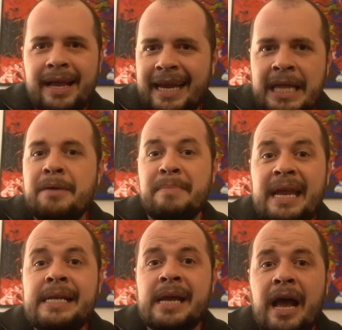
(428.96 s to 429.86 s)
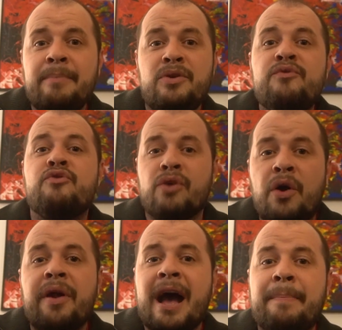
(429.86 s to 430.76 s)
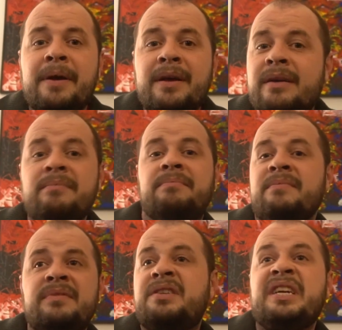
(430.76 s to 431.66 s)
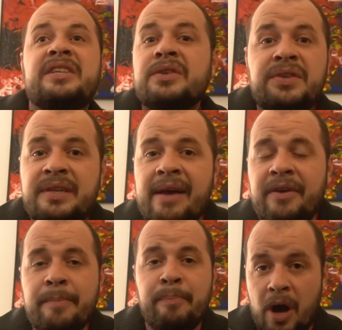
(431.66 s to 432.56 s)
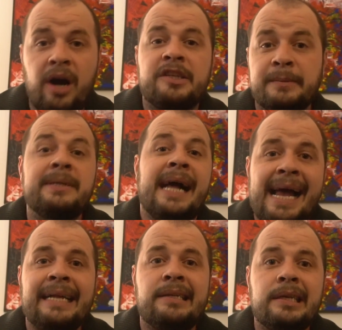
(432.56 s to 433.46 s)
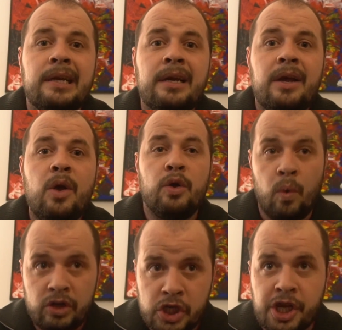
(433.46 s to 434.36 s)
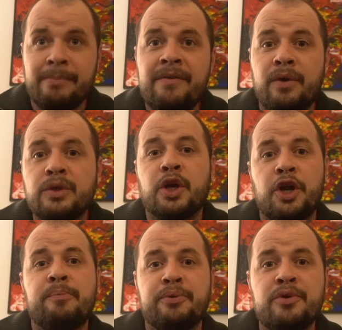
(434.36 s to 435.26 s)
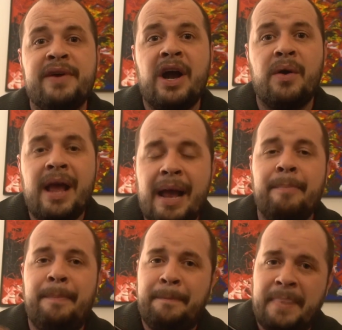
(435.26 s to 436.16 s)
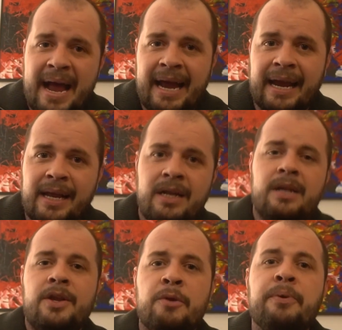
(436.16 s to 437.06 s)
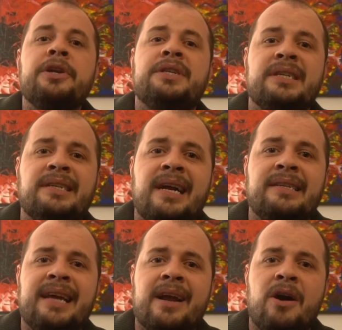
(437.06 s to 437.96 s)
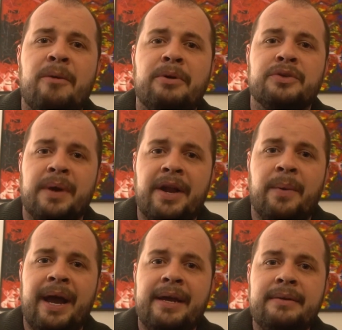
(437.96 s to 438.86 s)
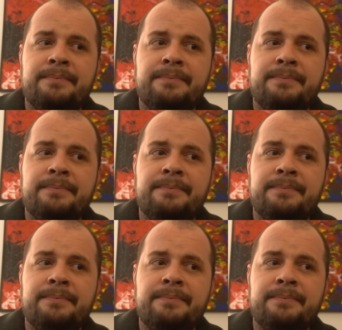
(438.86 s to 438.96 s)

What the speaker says: In the meantime, you've grown up 6 or 7 possible hets. Some of those are going to prove out, and bang, you're producing Sunset combos right away.